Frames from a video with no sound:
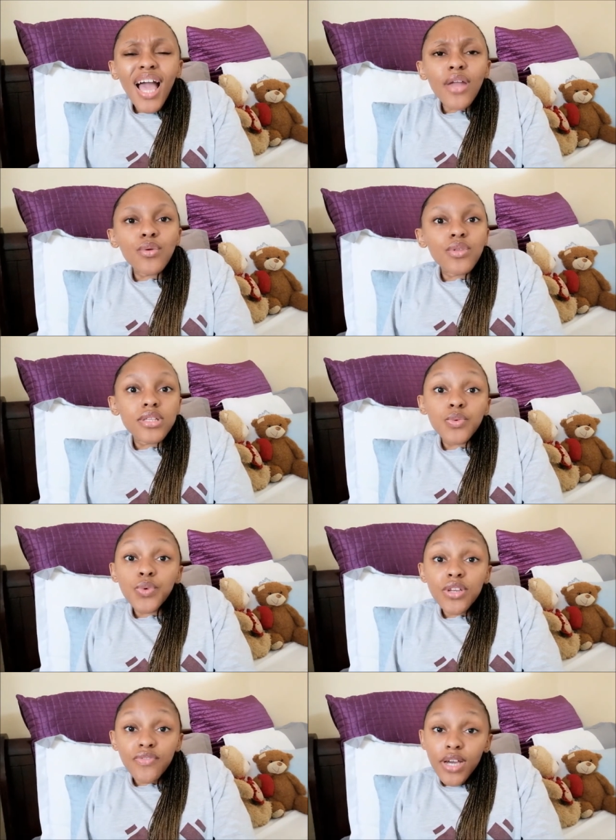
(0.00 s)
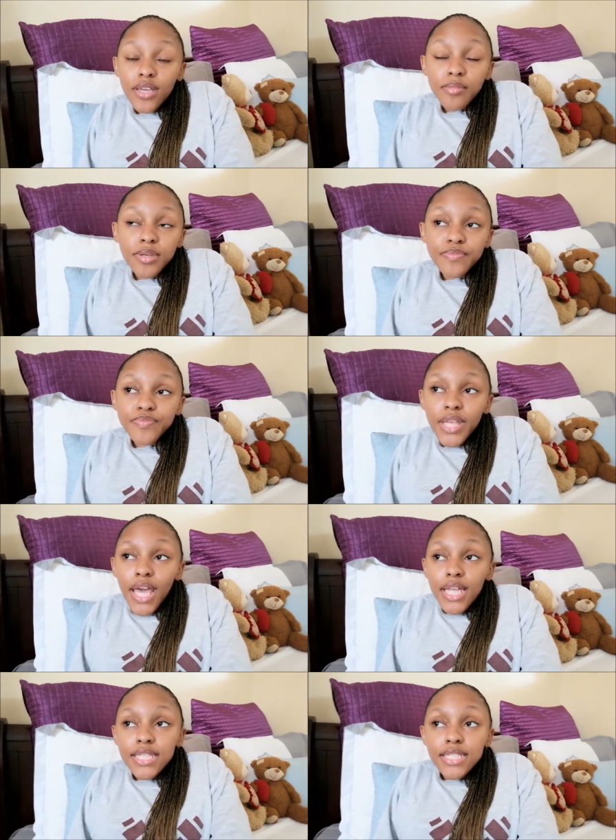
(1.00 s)
i don't know there's a weird vibe
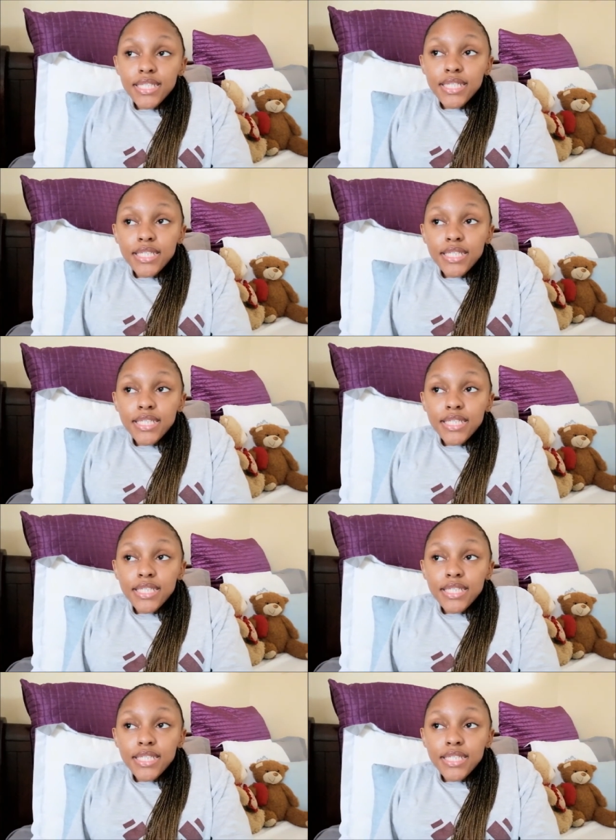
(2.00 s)
and